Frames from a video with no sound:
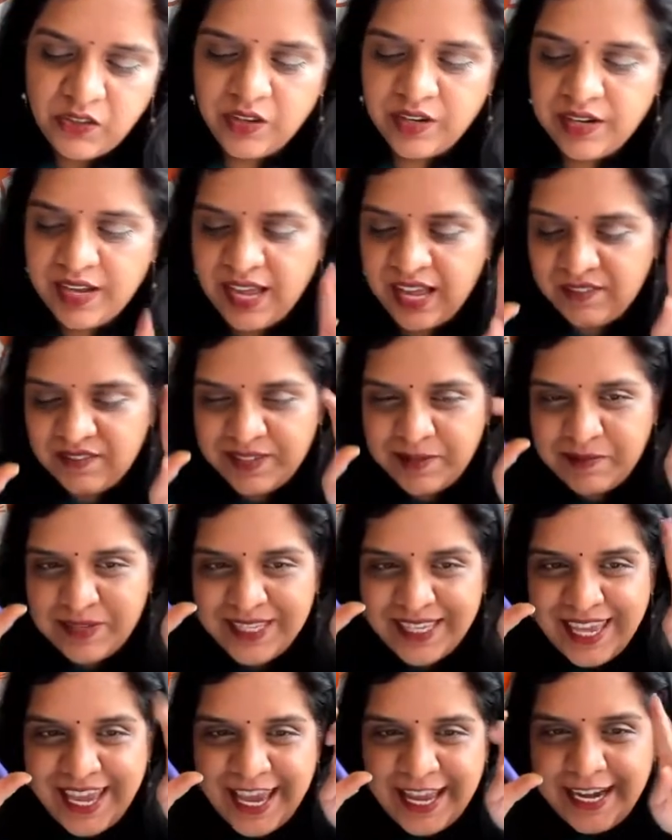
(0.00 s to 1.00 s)
You can have some
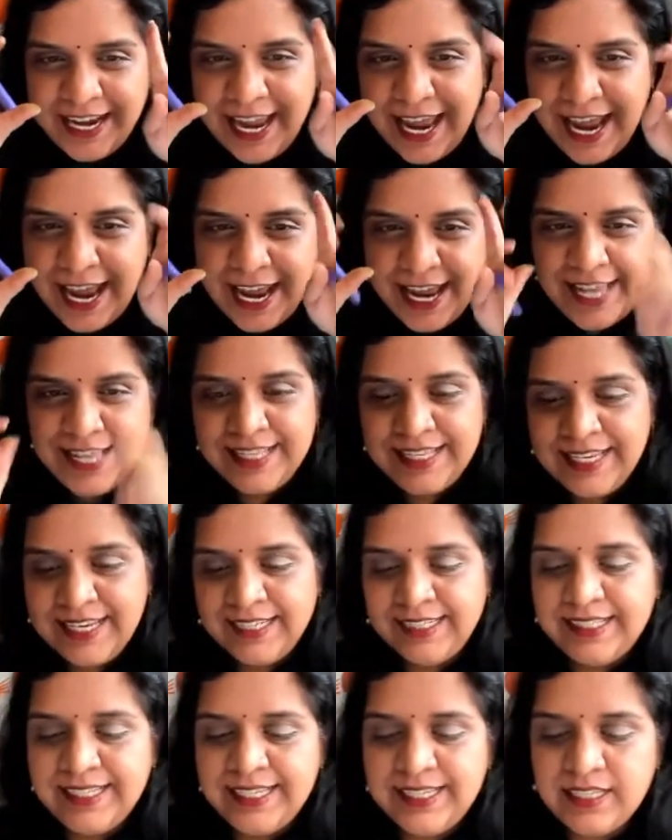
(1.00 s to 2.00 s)
scary hands
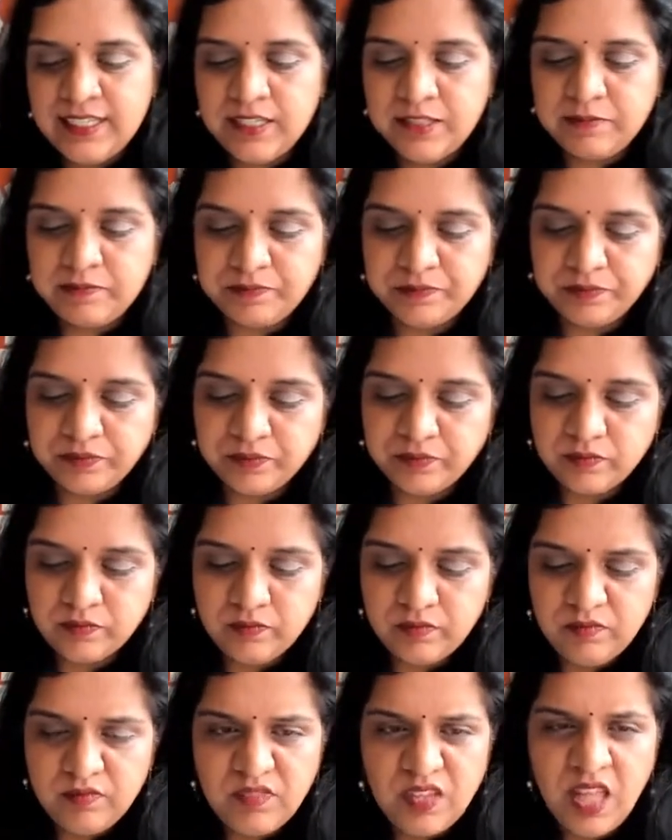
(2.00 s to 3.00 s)
like this.
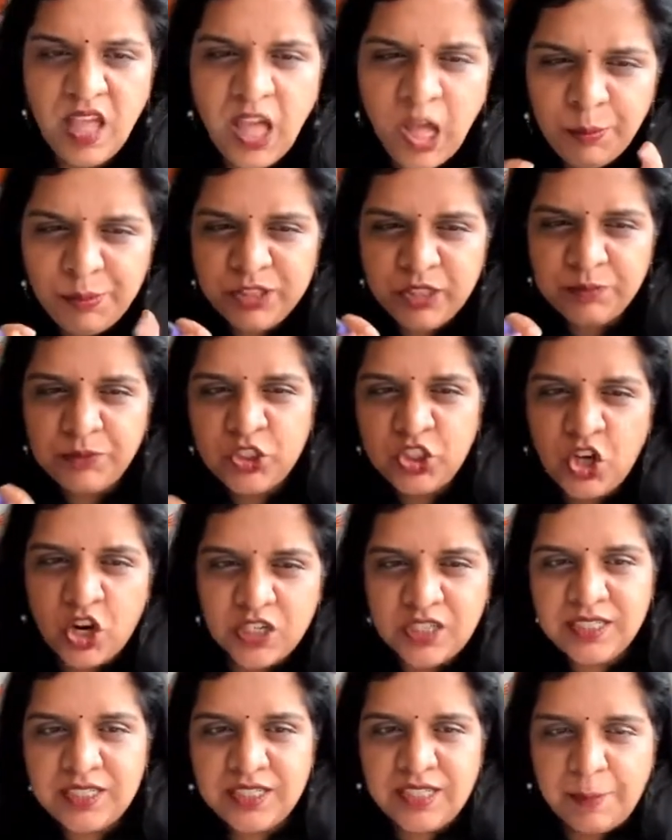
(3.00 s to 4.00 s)
How about some
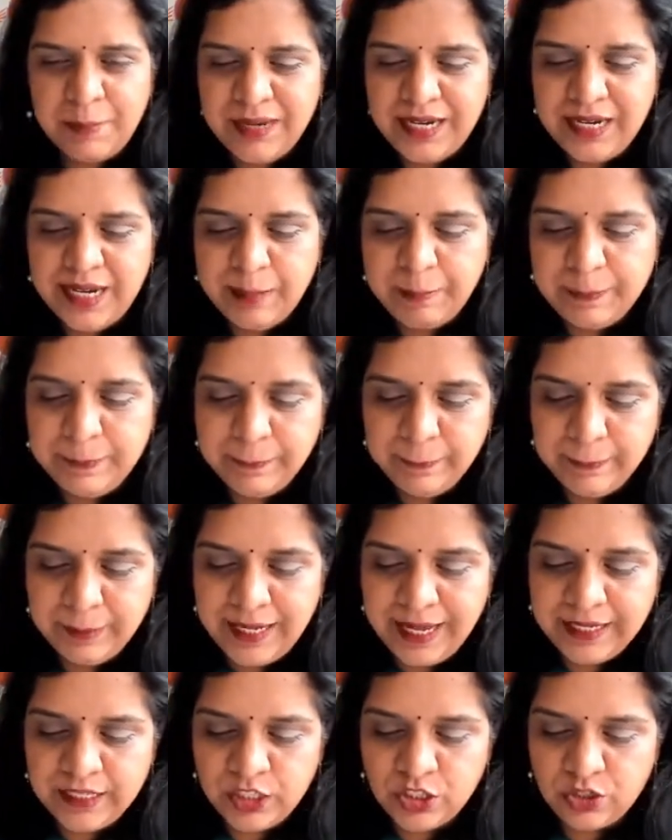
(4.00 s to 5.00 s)
short stubby
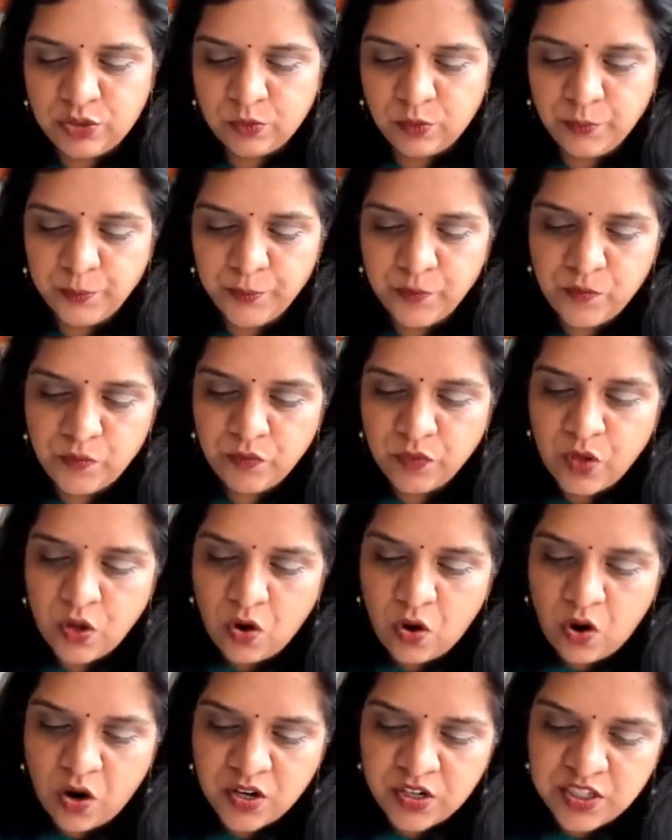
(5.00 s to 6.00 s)
legs too?
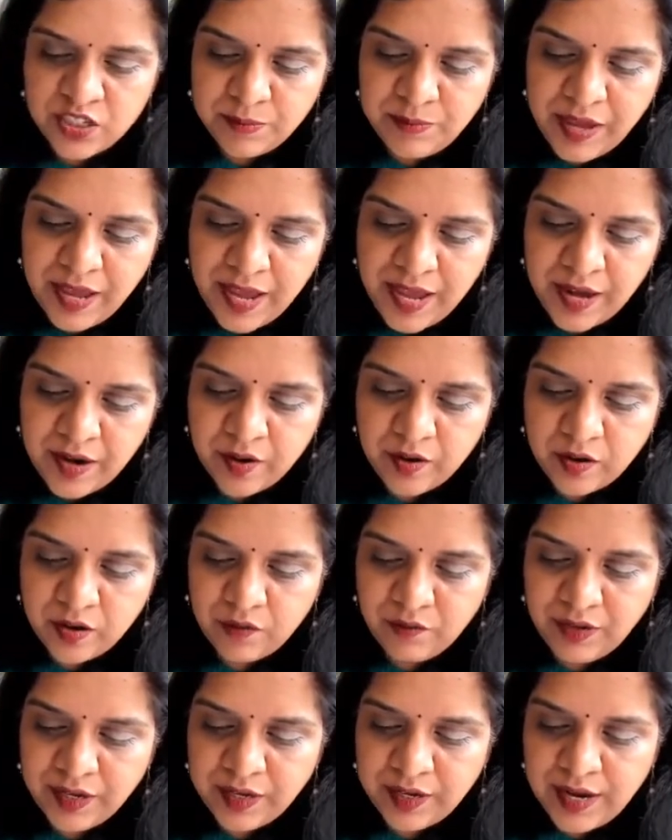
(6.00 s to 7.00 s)
Or some hair.
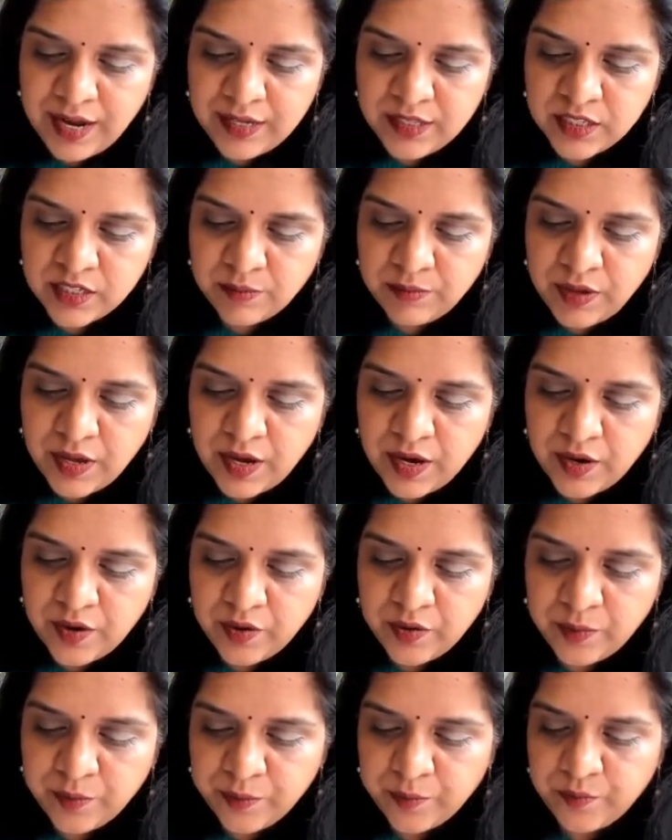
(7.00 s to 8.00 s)
We can add some
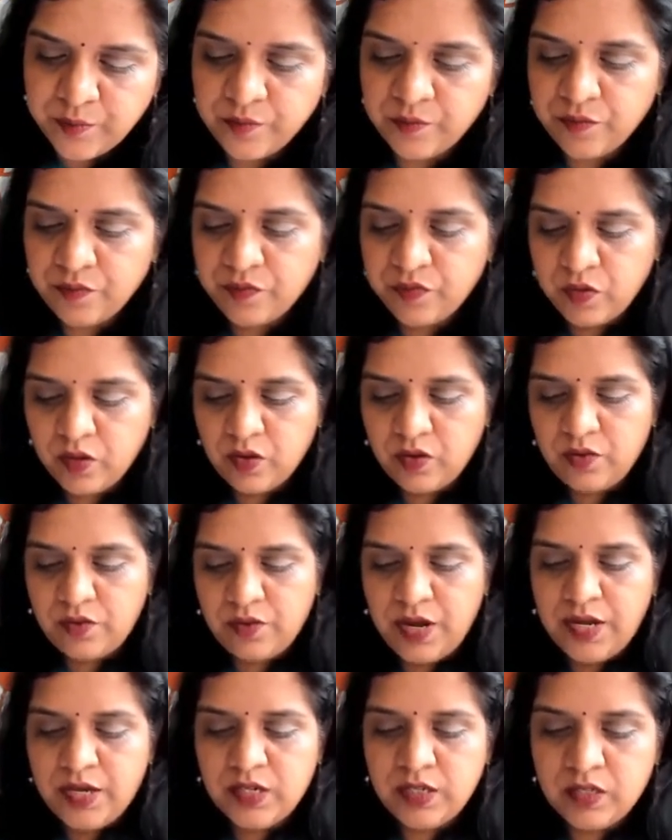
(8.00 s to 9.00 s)
hair.
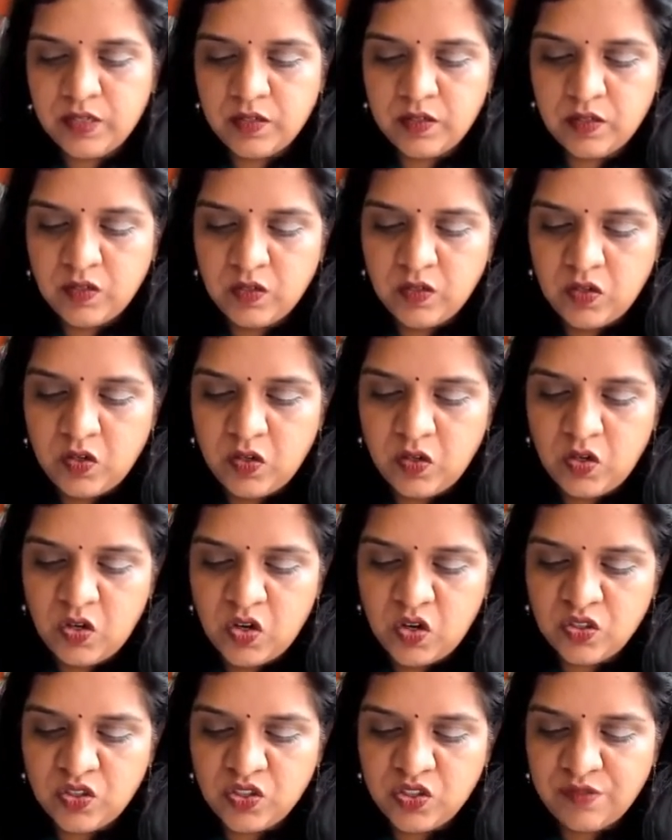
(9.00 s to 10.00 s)
Right?
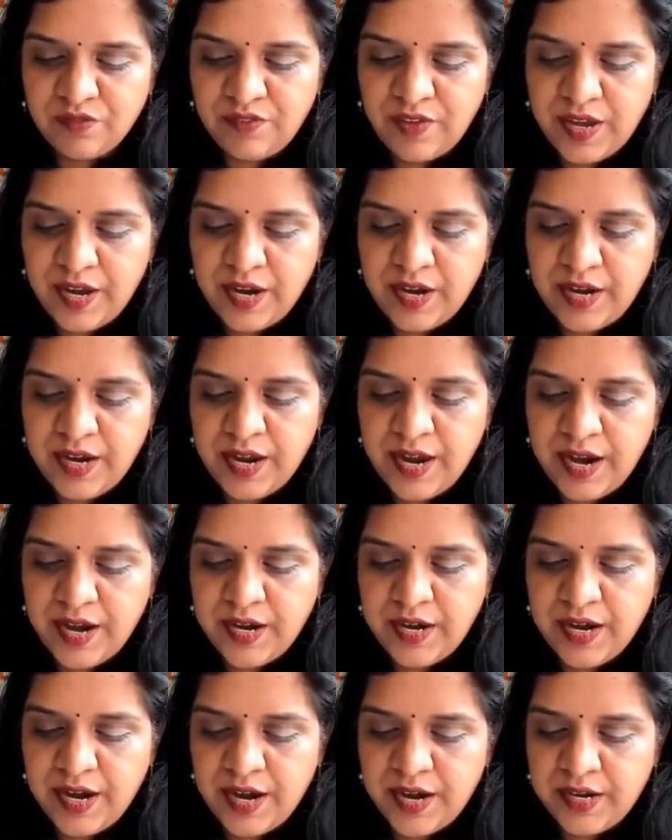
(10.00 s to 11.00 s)
Lots of
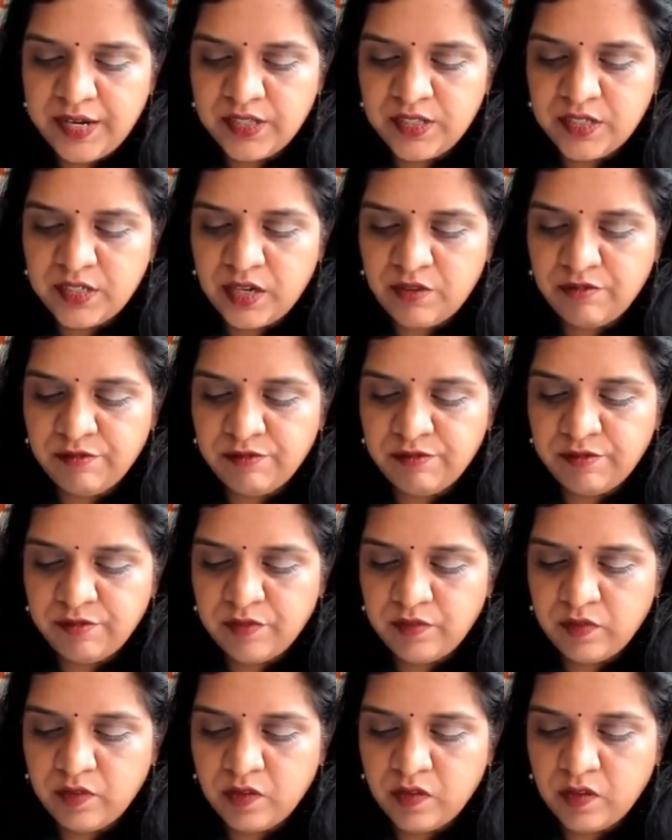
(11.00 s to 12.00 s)
hairy stuff.
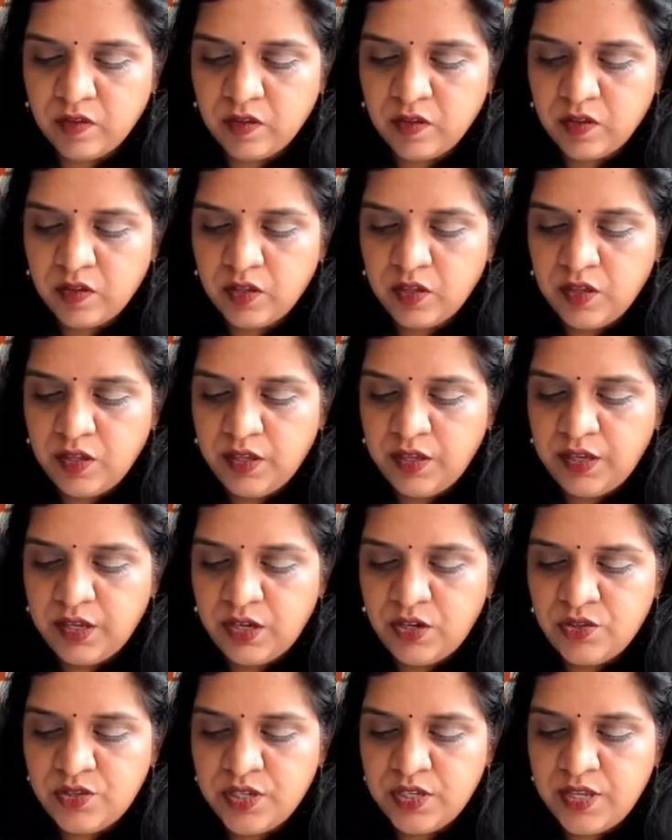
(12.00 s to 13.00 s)

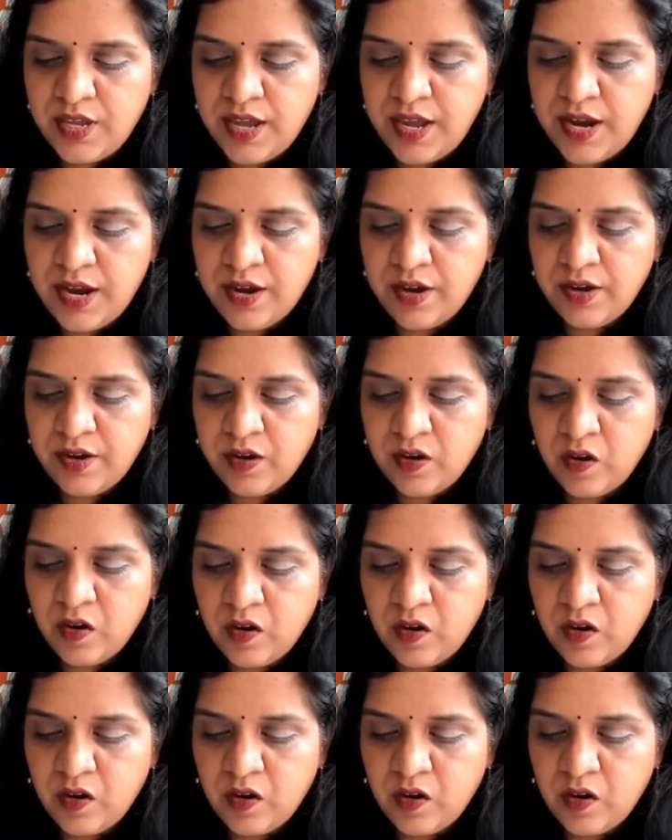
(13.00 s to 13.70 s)
Can you see the hair?